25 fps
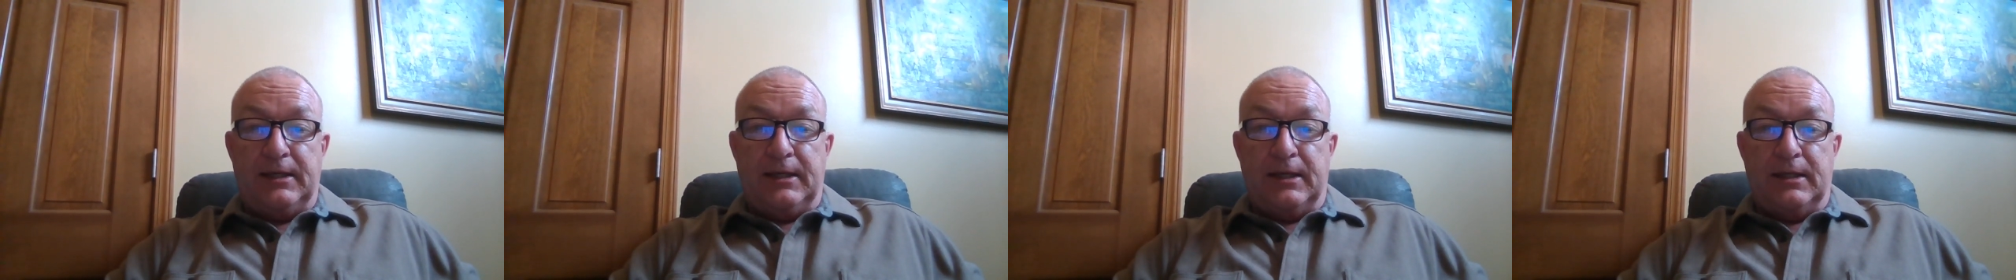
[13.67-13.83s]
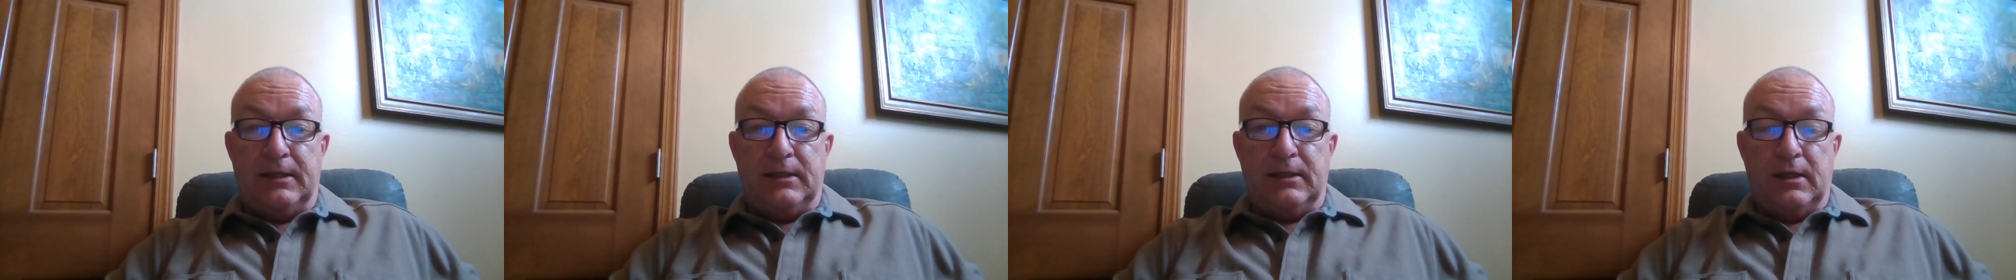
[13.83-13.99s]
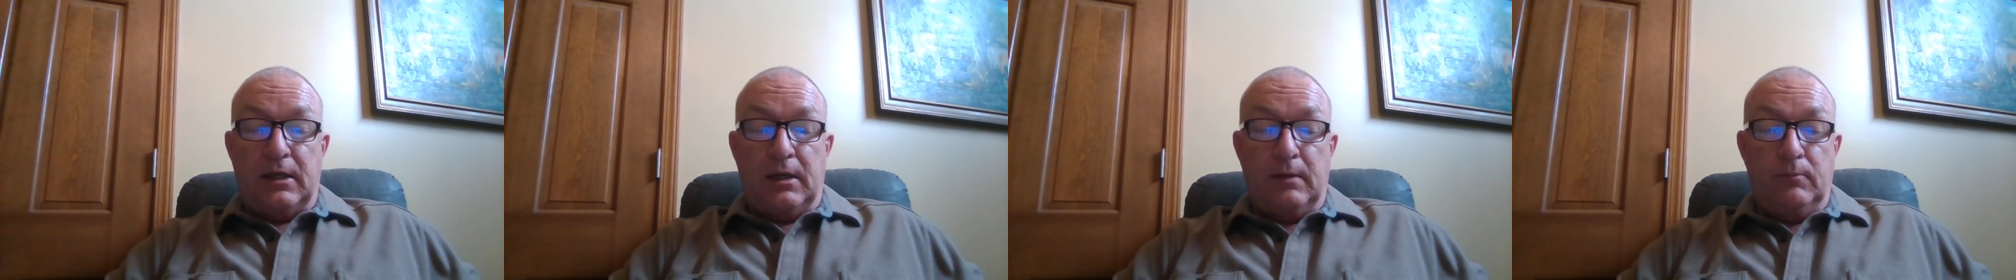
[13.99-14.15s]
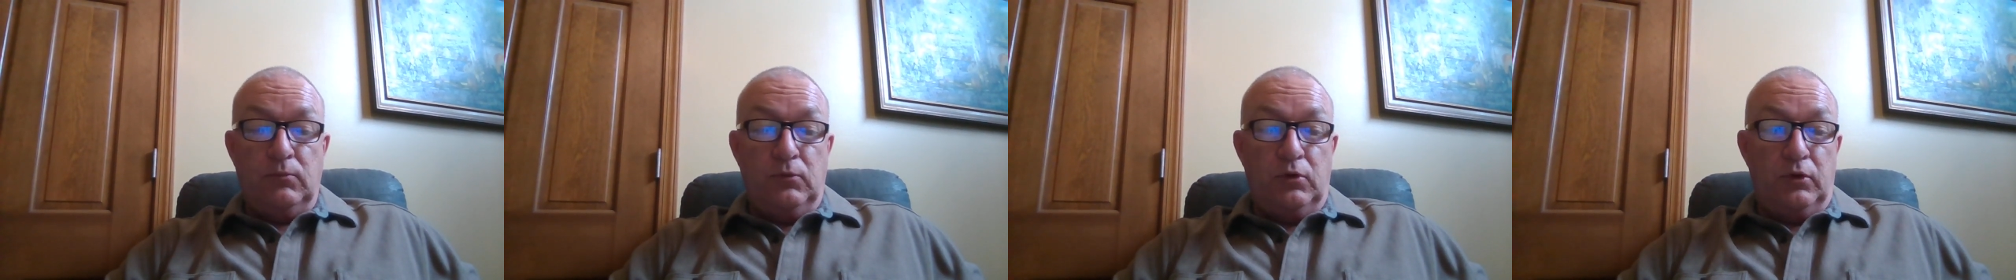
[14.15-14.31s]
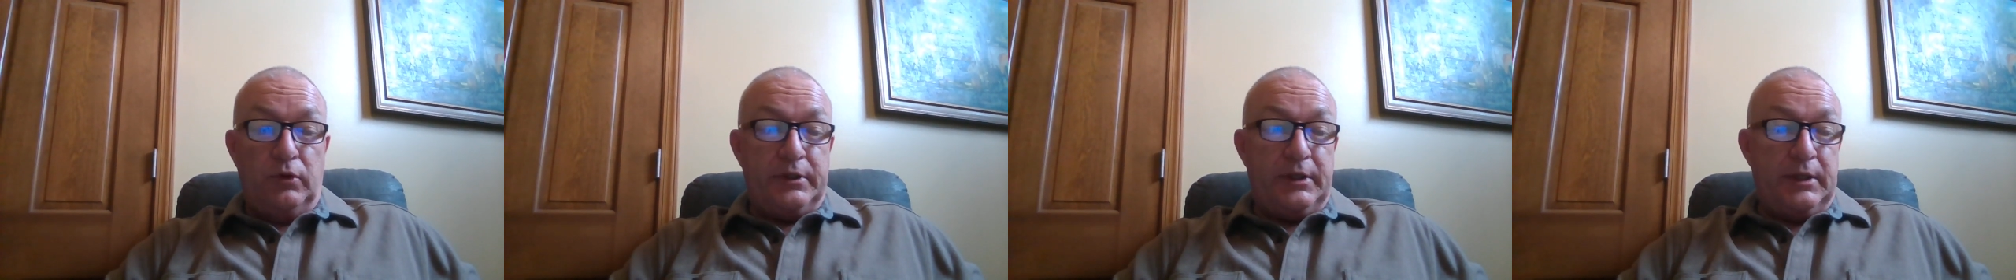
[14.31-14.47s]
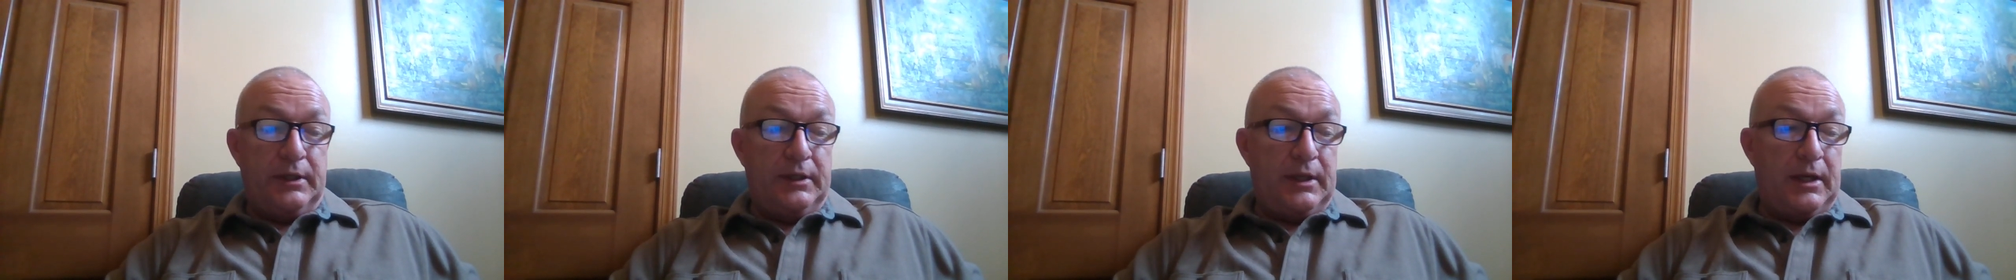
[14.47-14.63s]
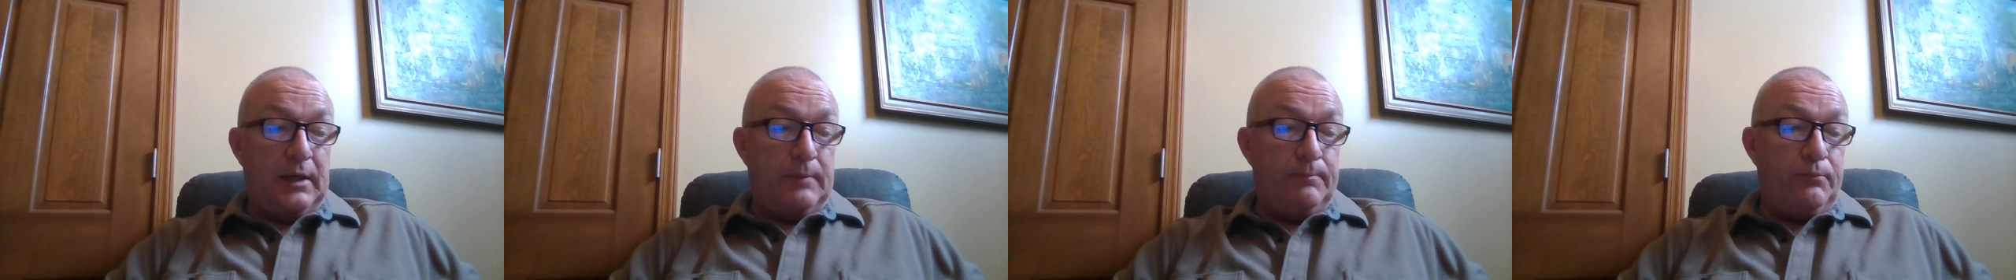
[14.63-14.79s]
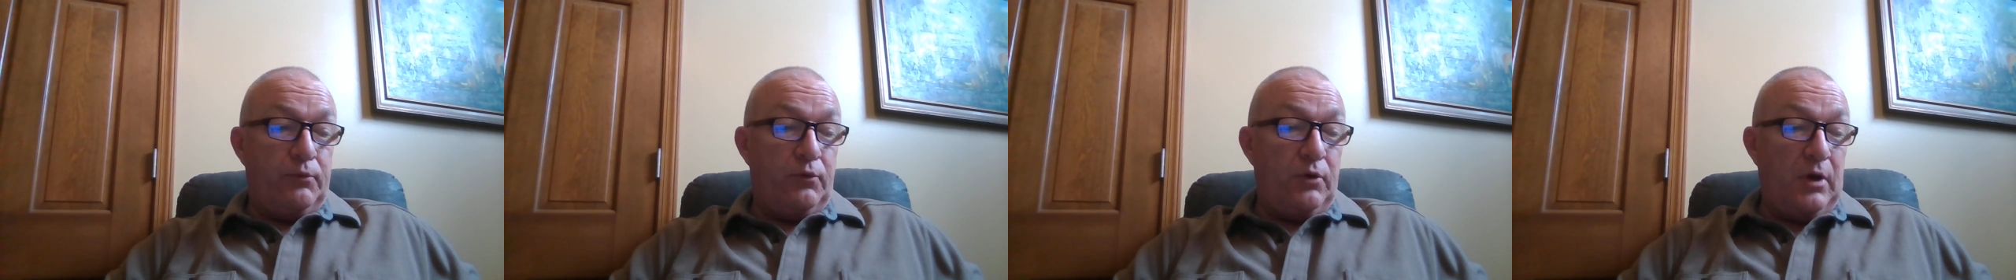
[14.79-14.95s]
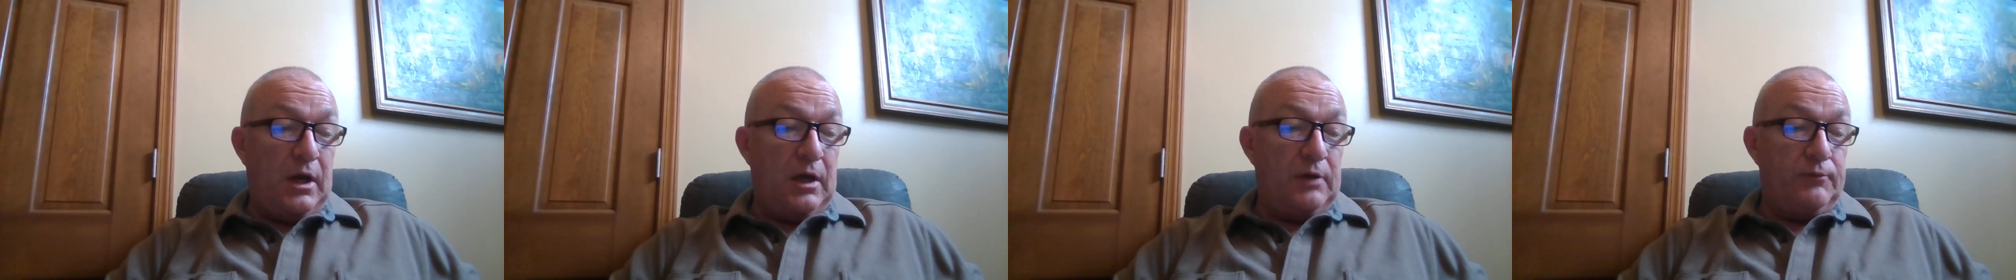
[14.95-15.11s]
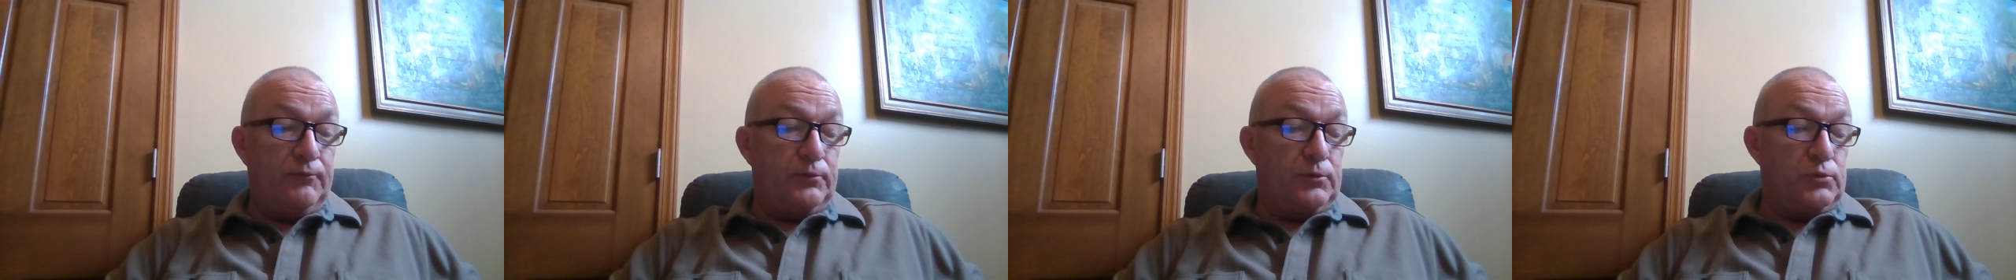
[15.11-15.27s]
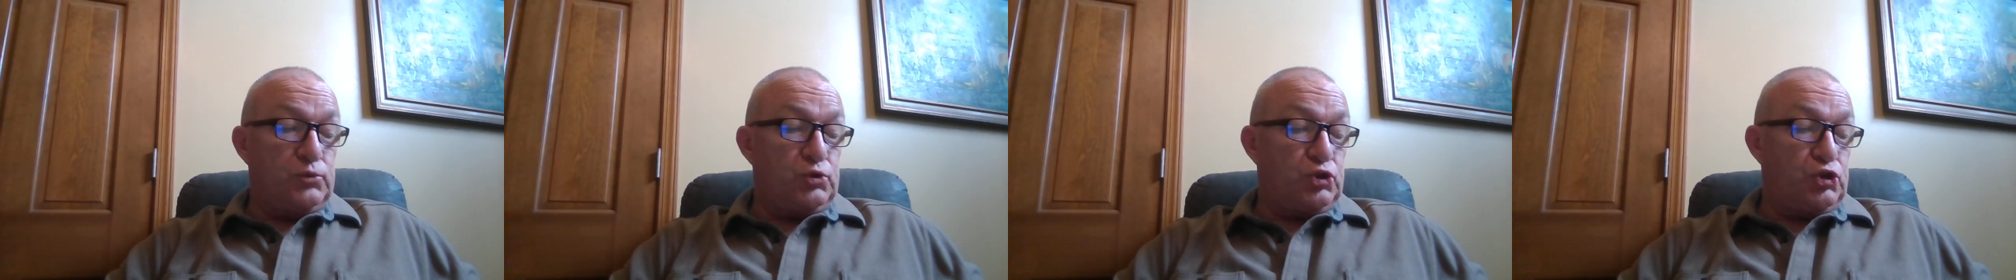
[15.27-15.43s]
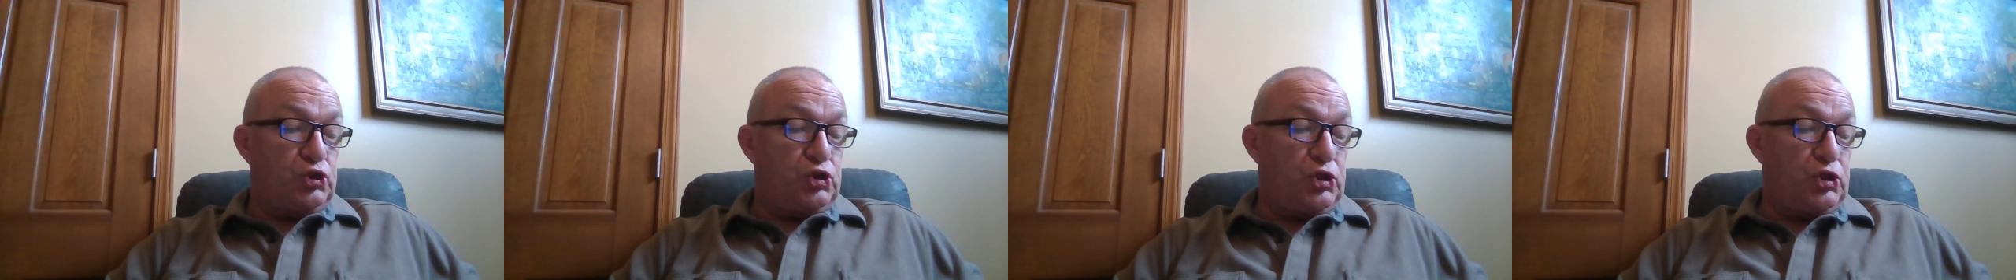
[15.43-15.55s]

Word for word: and I'm looking at Proverbs